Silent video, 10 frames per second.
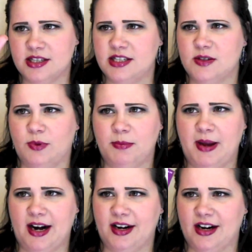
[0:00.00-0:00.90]
This is one
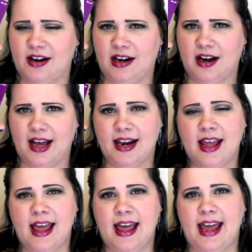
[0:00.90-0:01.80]
pair here I got,
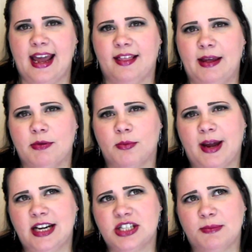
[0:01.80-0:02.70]
and they were
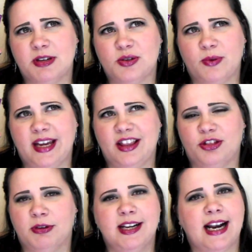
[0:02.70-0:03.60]
ranging between
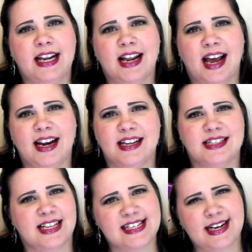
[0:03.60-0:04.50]
$3.99 and
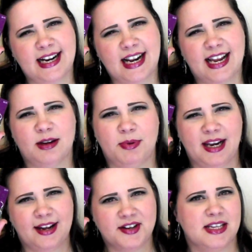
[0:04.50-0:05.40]
$6.99
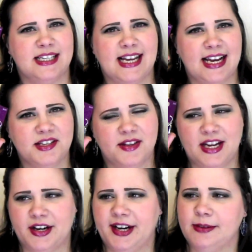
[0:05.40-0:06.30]
depending on the size of the
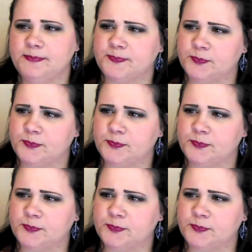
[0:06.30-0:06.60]
earring.